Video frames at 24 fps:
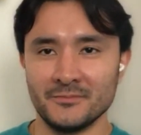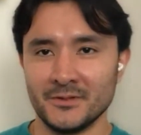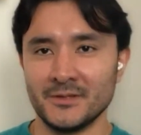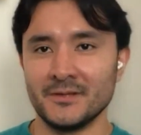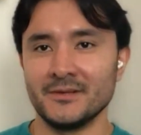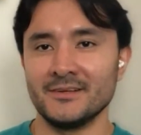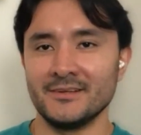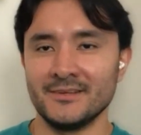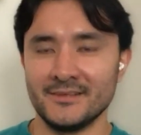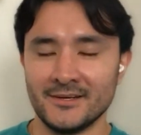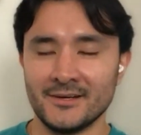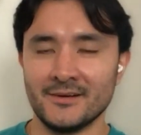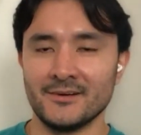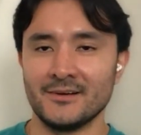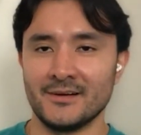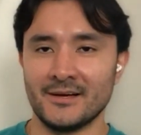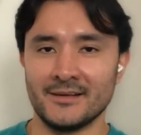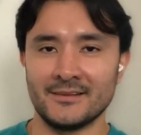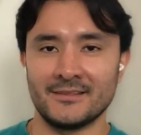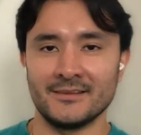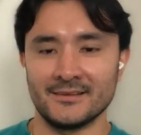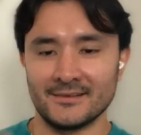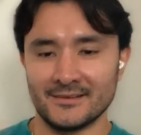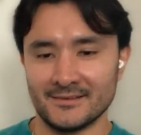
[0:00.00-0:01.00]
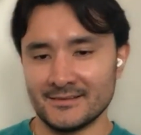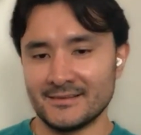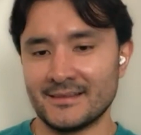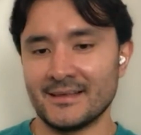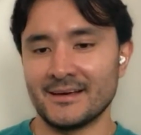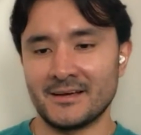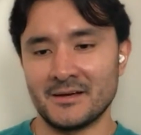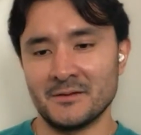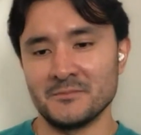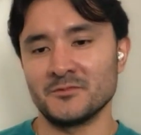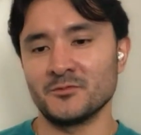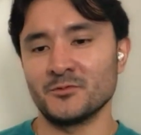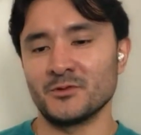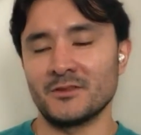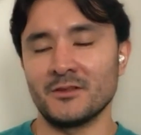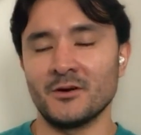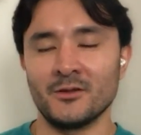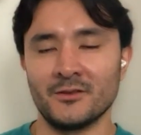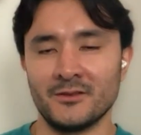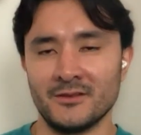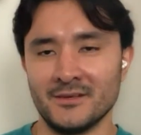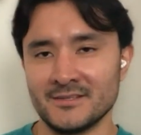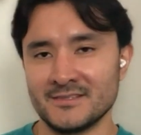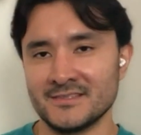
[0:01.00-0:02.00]
But you know, I think that comes with
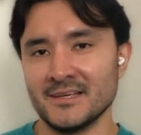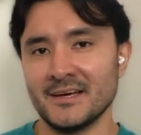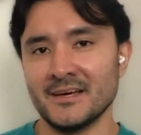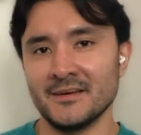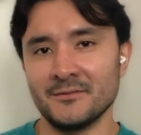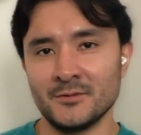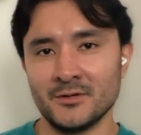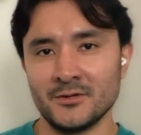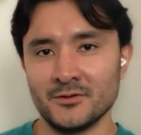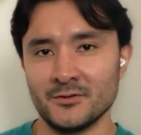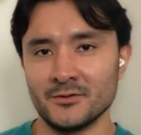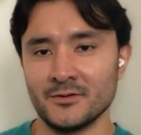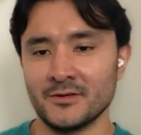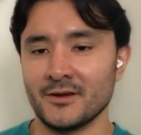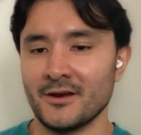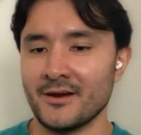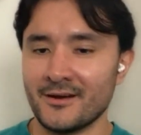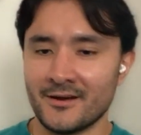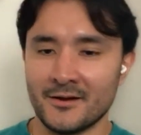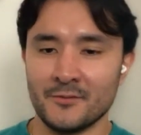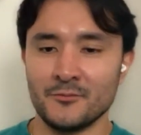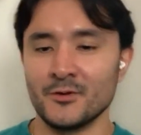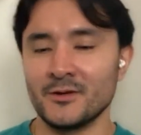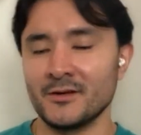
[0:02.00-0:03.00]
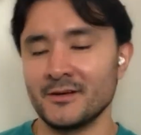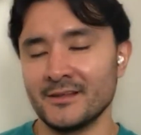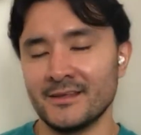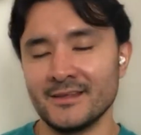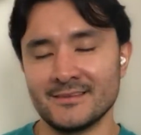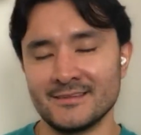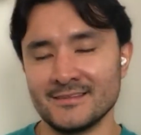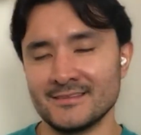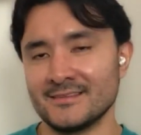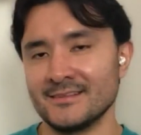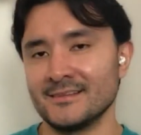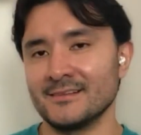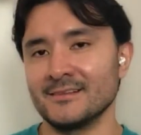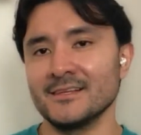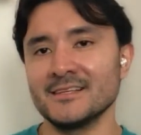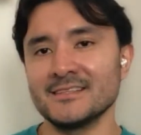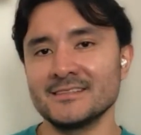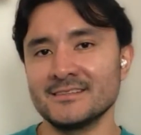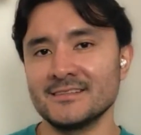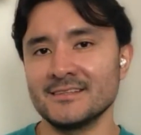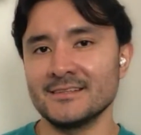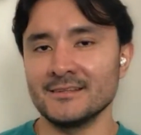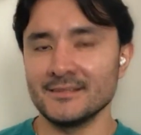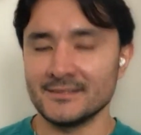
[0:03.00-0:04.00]
all the excitement. You're like, all right, I'm ready to get this thing
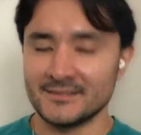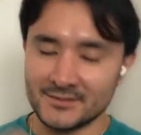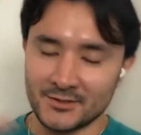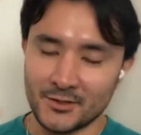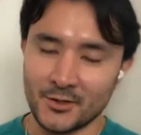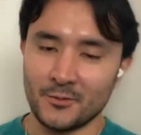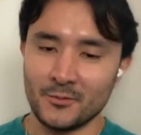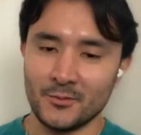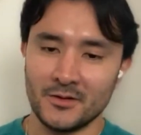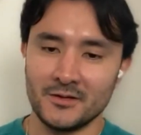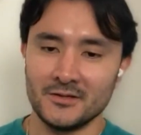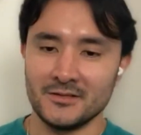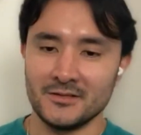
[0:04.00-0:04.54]
listed. Let's go.